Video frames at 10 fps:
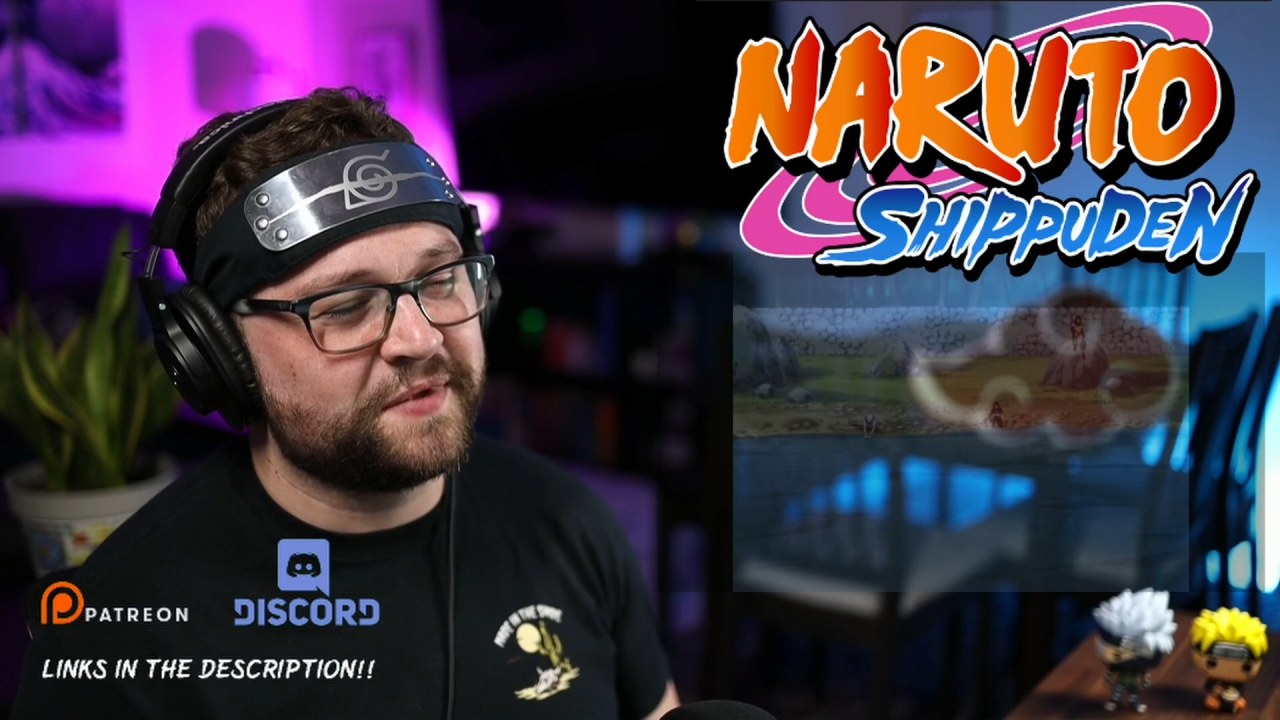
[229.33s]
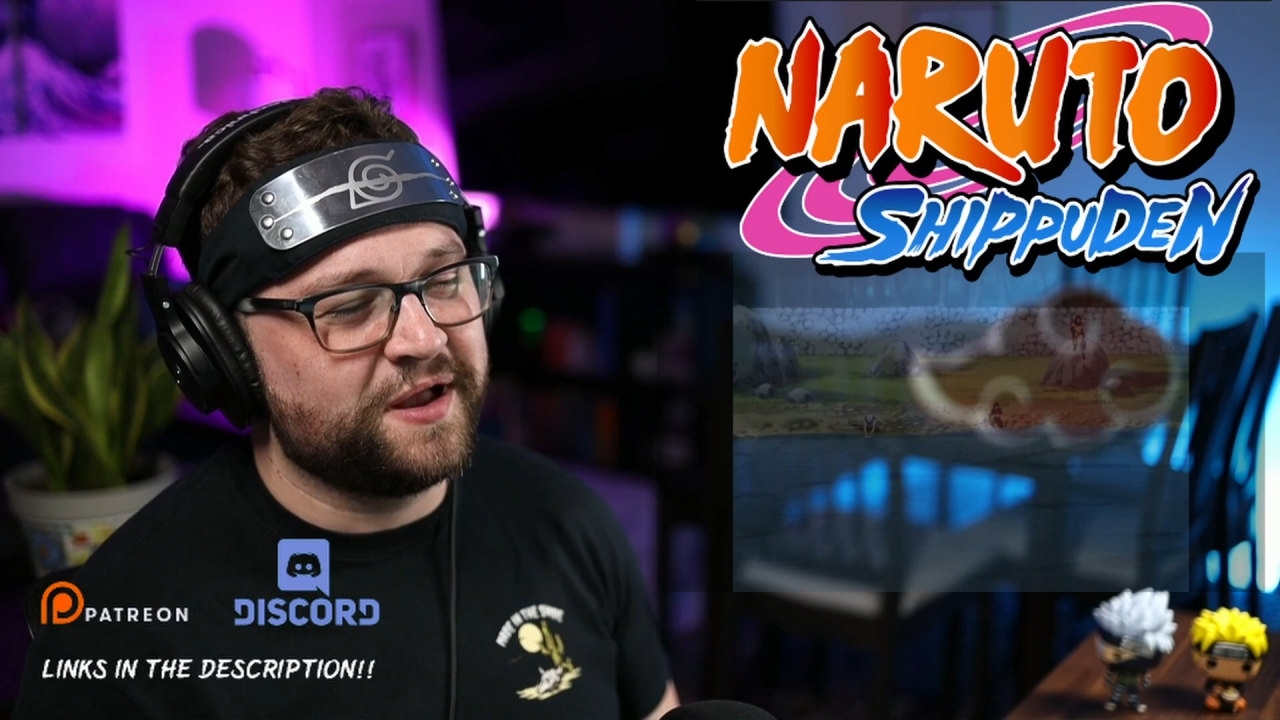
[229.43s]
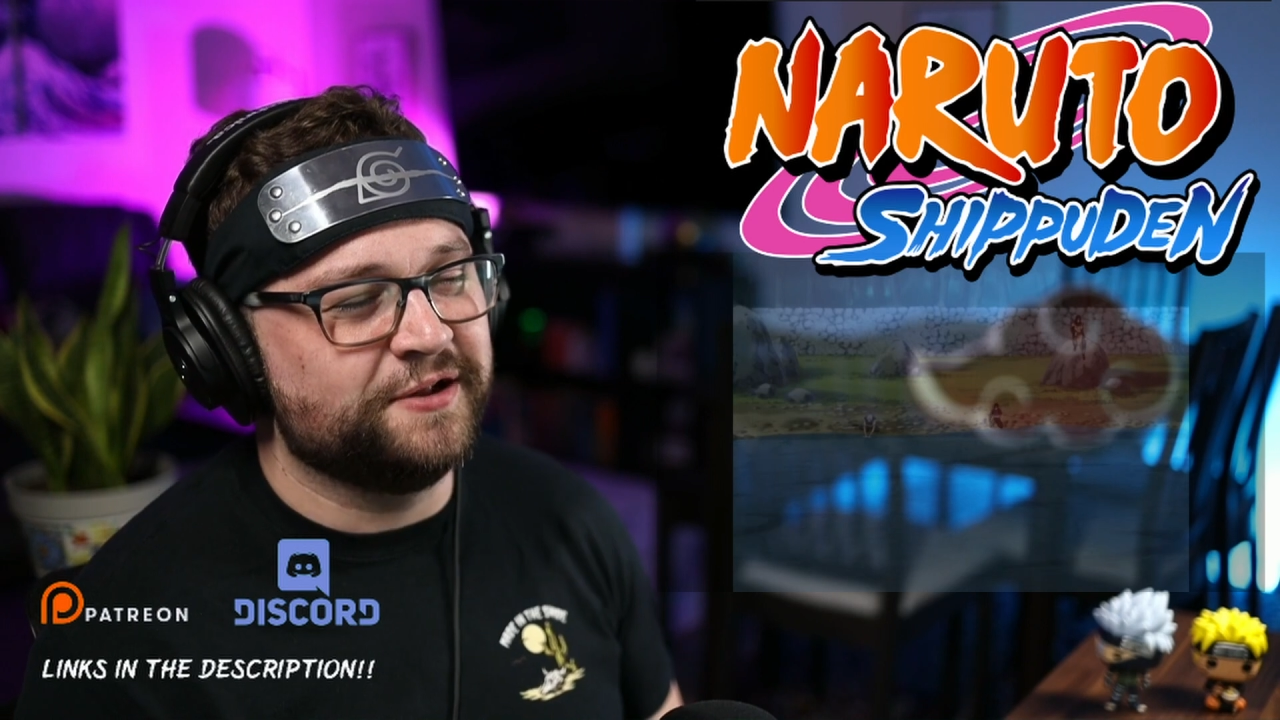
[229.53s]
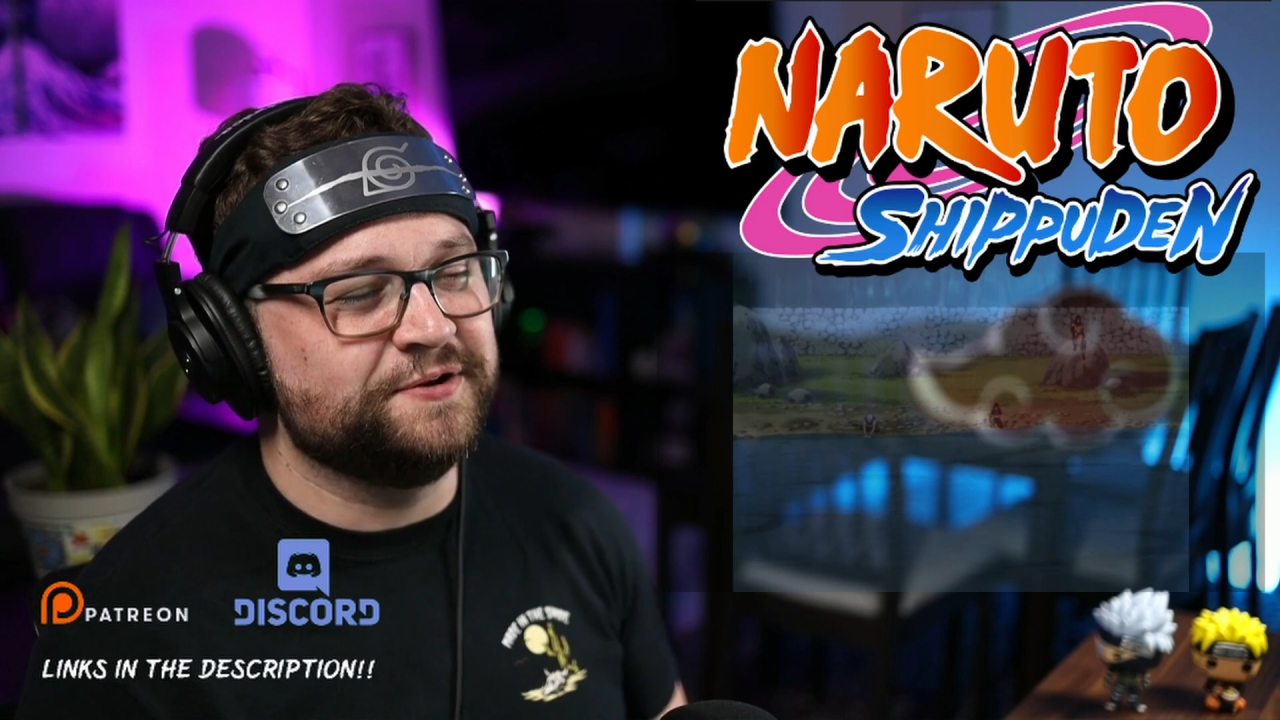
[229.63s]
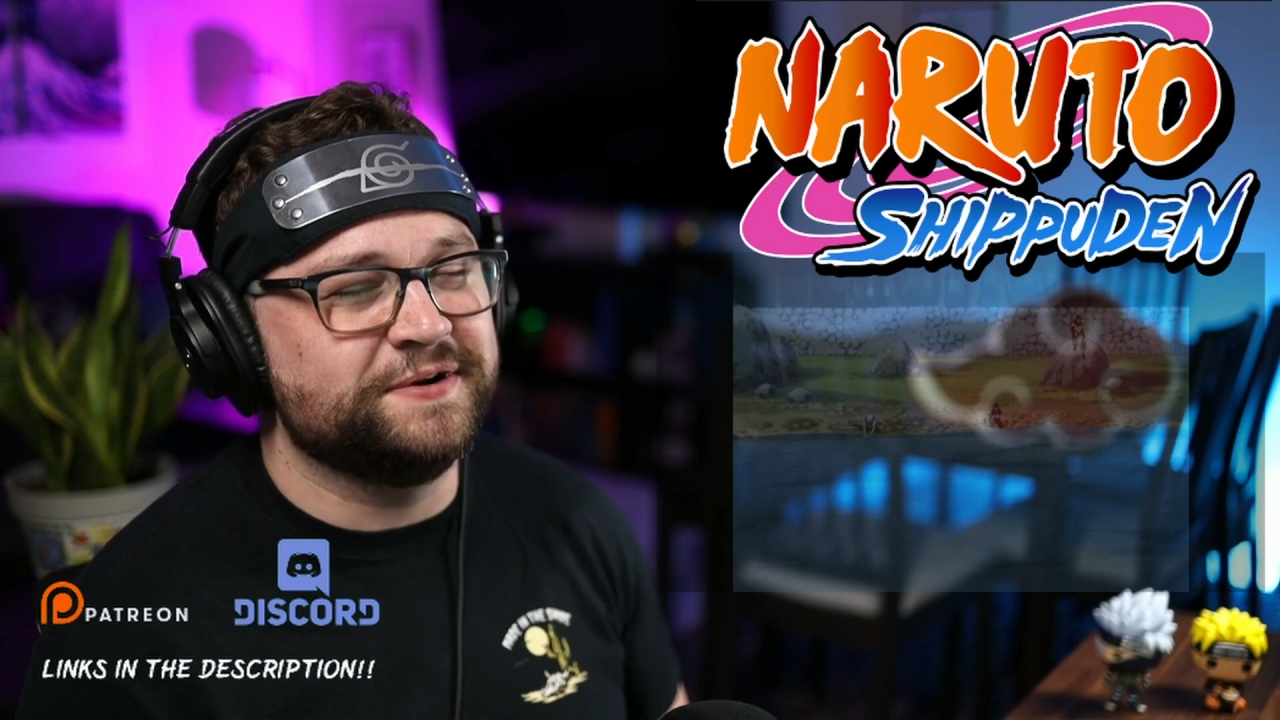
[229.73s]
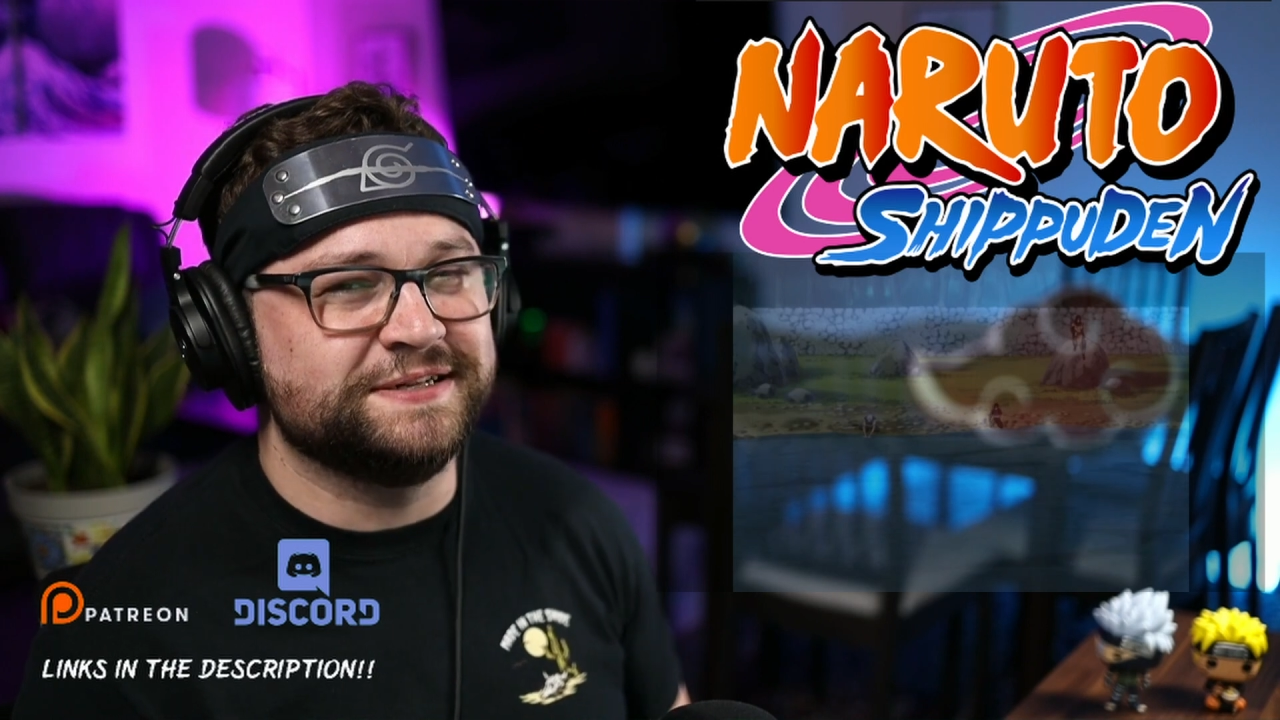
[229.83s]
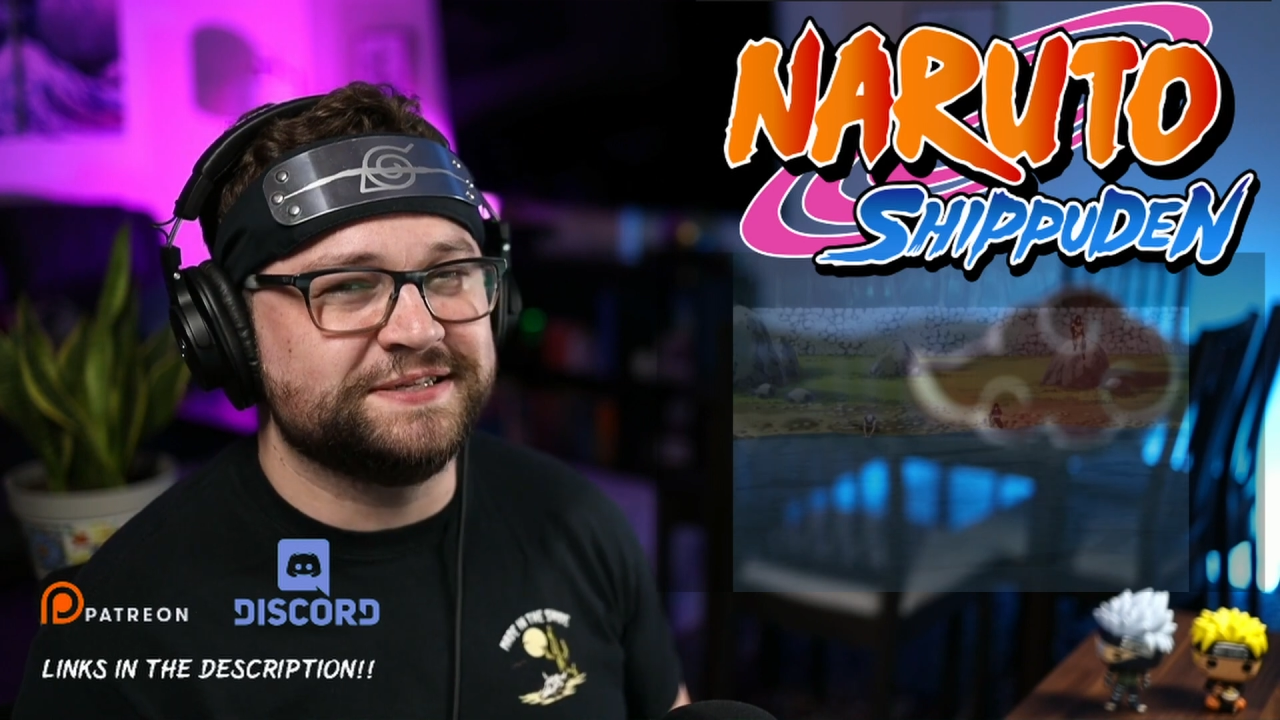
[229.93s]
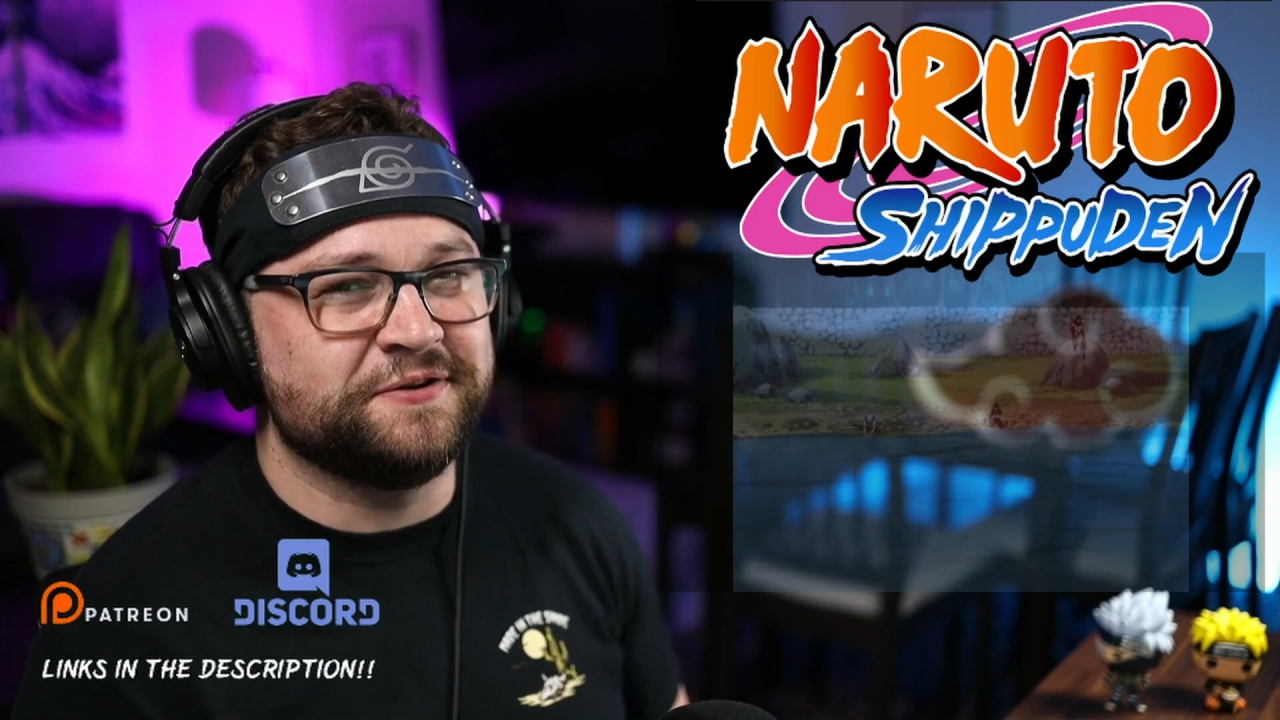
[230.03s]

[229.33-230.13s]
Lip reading: I'll do it in its